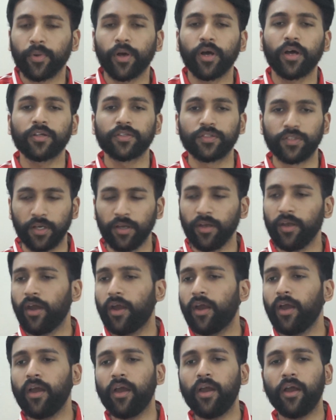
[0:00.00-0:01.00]

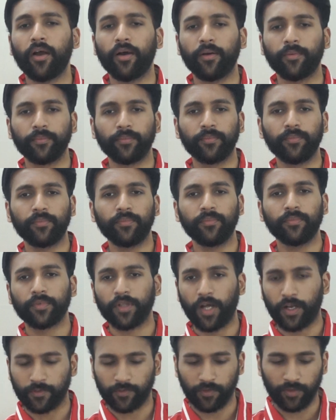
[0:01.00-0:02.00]

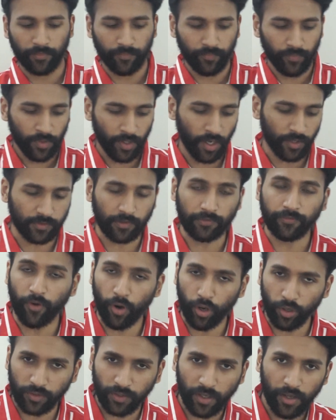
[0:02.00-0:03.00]
Bhajeham. That's it. That's the
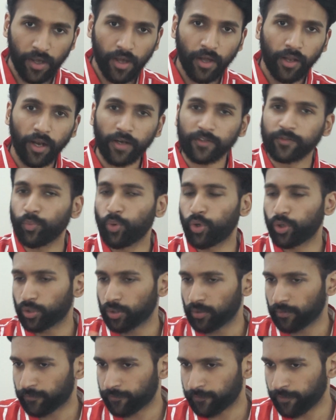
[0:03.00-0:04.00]
fourth. Let's move on
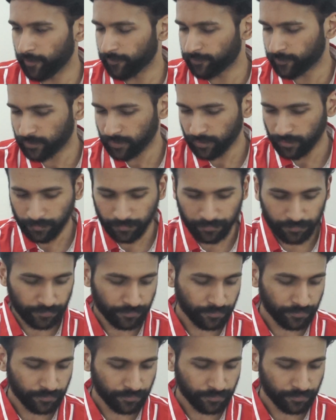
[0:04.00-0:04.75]
to the fifth.